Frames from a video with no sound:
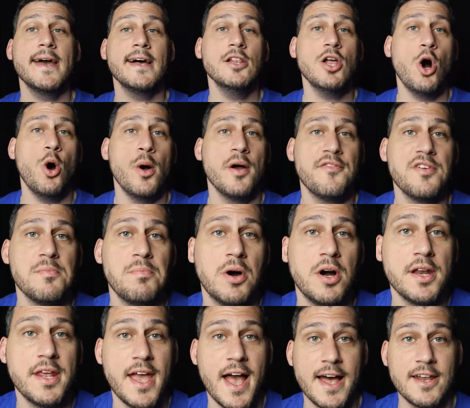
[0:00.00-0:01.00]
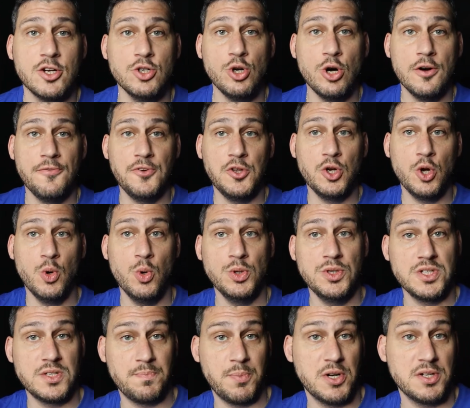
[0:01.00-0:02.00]
Hello everybody, I don't know if you know who
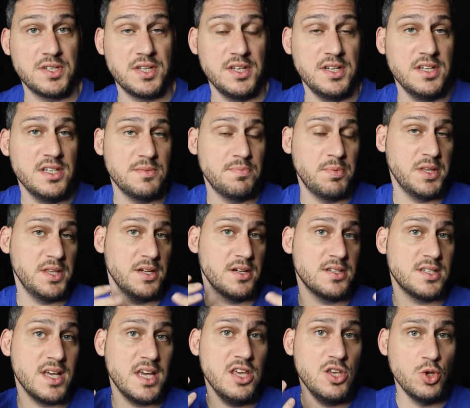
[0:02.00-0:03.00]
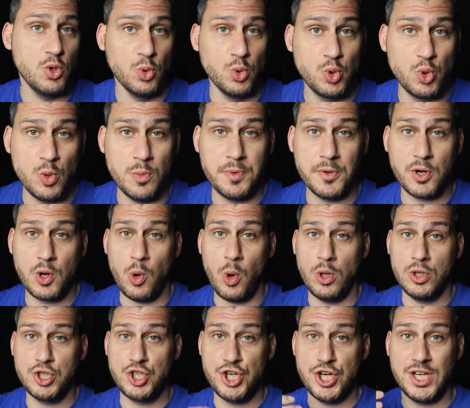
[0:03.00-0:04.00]
this person is, but there's a YouTuber
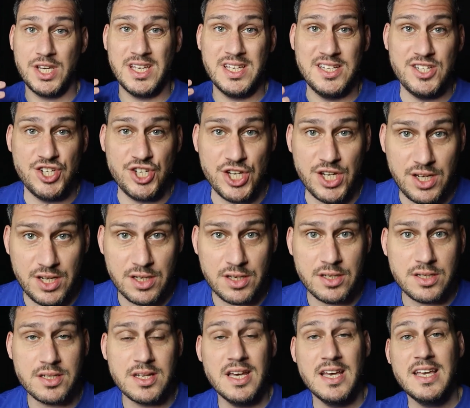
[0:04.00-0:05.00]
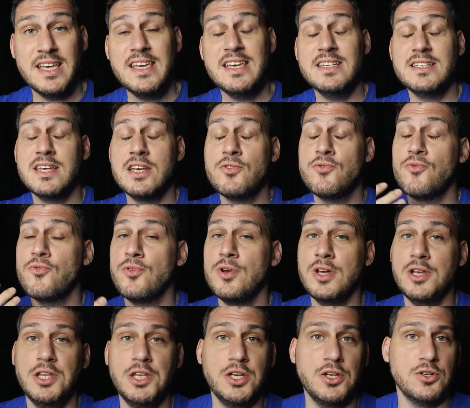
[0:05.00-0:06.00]
called Chicken Genius. He's a
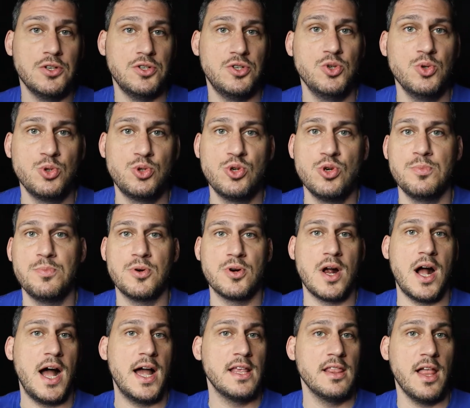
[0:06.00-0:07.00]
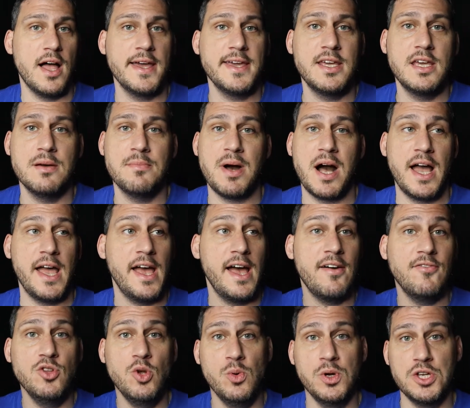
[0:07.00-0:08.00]
really good YouTuber. I like him. I
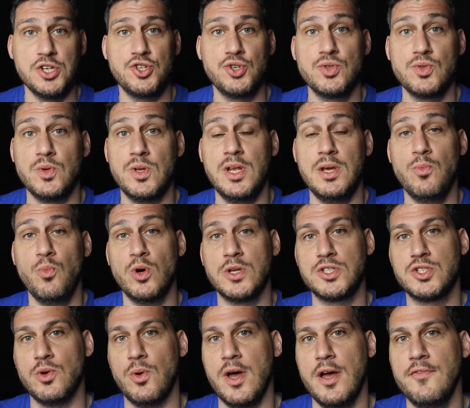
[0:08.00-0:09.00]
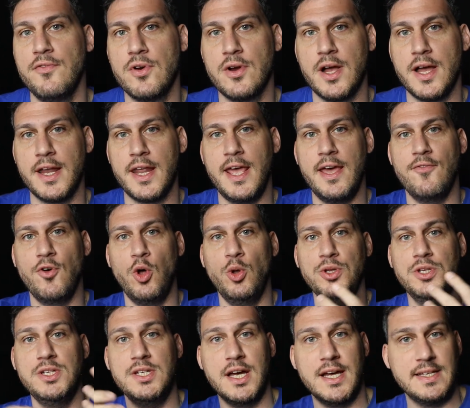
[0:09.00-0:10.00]
have no issues with him whatsoever, and I have
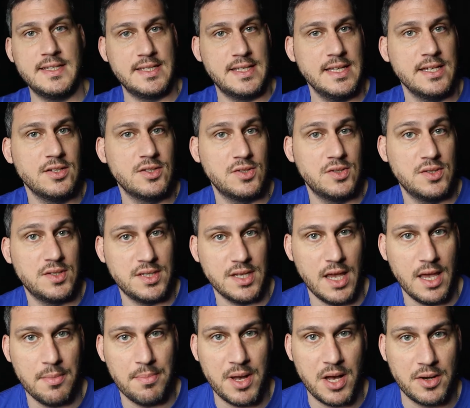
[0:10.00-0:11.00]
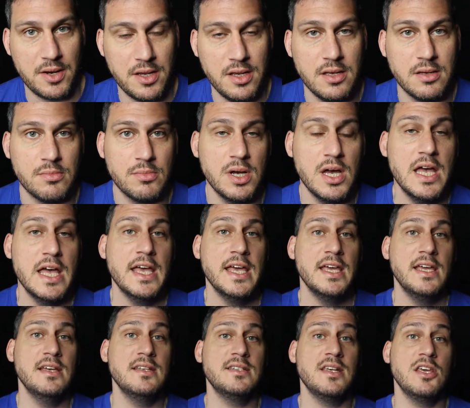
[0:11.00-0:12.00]
only nice things to say about him.
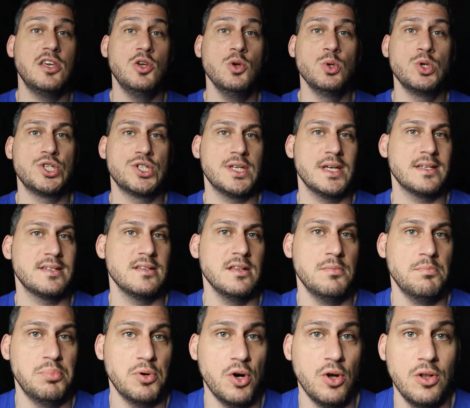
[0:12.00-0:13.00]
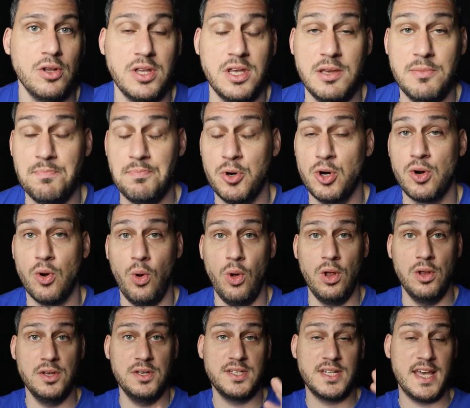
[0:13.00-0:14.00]
He's a huge Tesla bull. He put
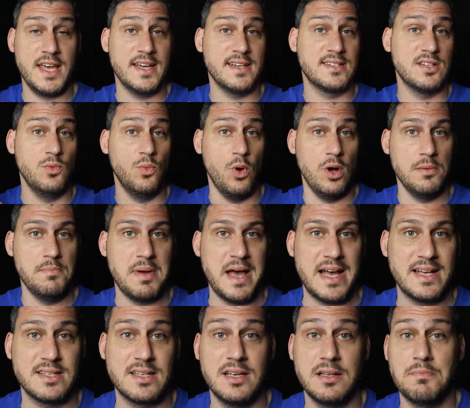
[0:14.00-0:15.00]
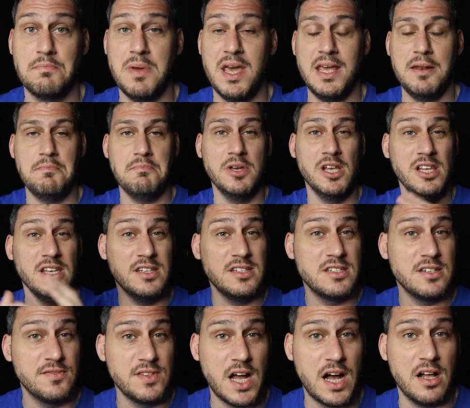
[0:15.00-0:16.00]
all his eggs in one basket, made millions
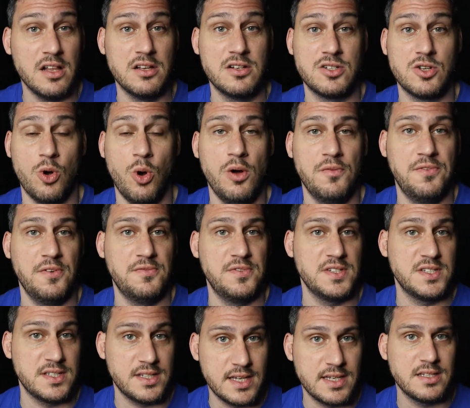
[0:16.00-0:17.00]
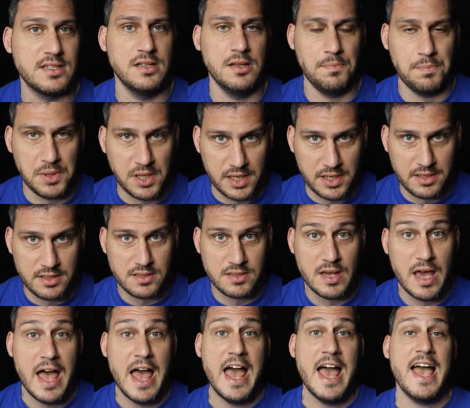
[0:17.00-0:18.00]
of dollars off of his Tesla plays,
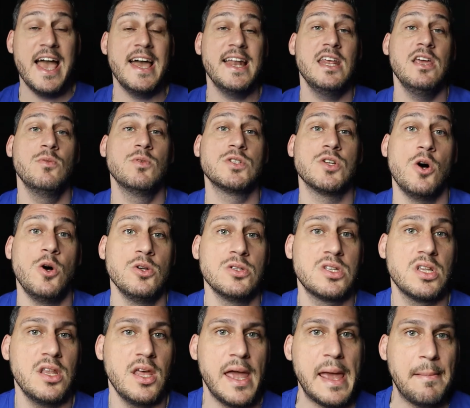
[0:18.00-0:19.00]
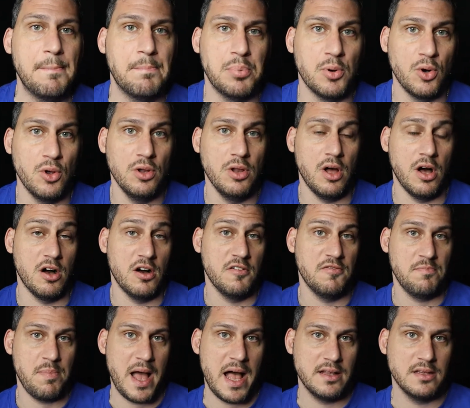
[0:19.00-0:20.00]
and he was also a bull
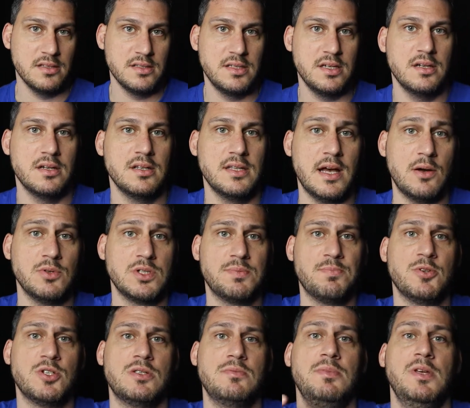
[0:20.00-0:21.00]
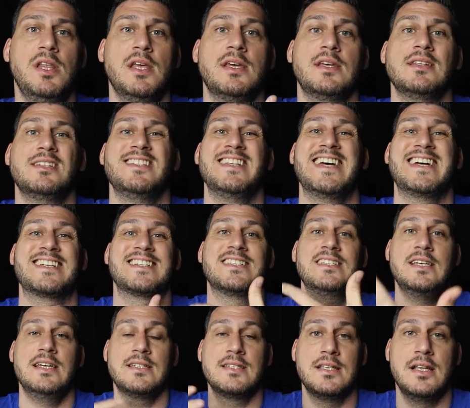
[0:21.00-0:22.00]
of Palantir. That was supposed to be like his next
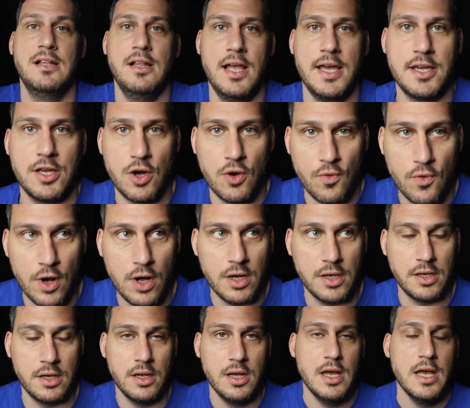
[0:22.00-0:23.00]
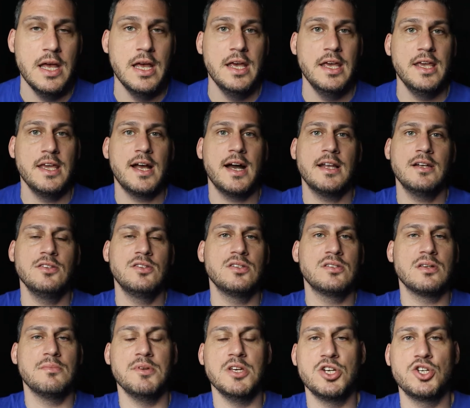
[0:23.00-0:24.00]
Tesla-like run. He got into
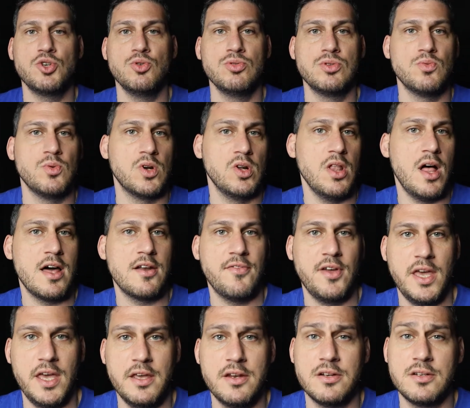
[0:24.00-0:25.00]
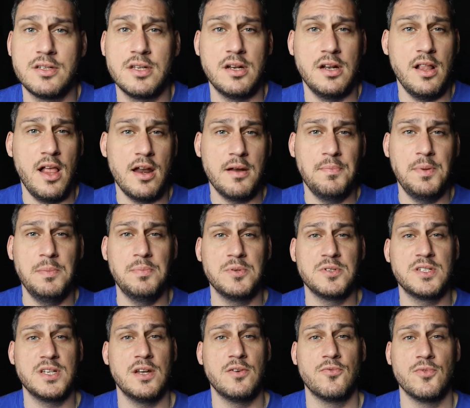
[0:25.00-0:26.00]
some issues with a lot of haters, and a lot of people
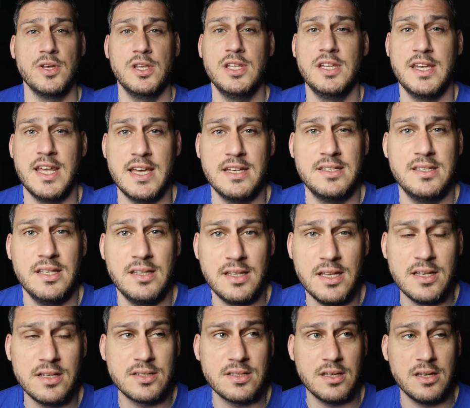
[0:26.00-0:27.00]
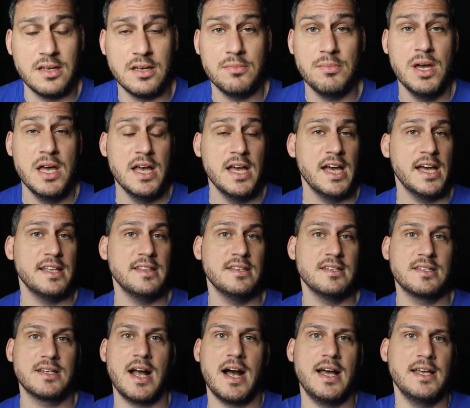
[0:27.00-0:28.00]
said really nasty things to him, and
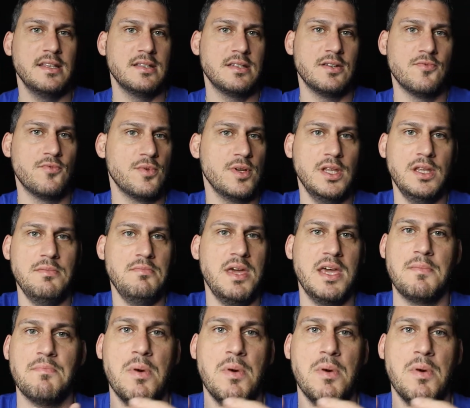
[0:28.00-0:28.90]
this guy doesn't really make